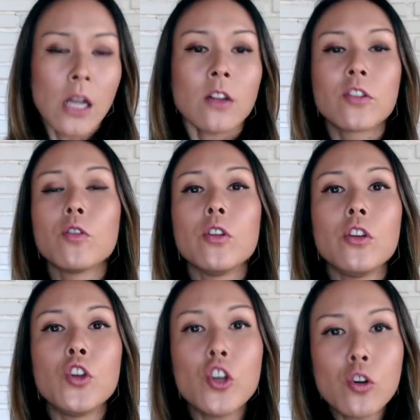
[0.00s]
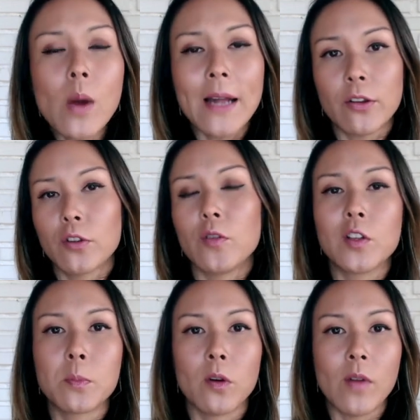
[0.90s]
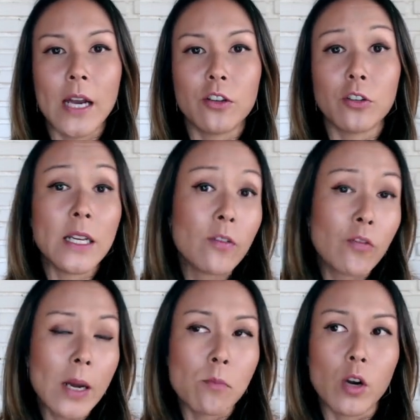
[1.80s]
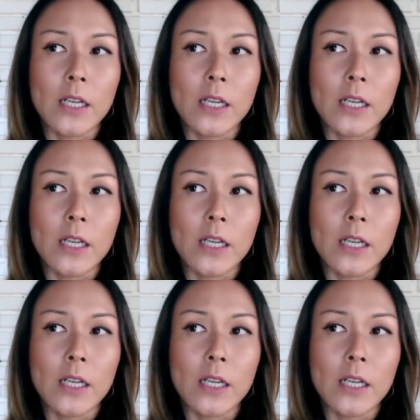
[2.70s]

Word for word: So you as a service provider need a framework.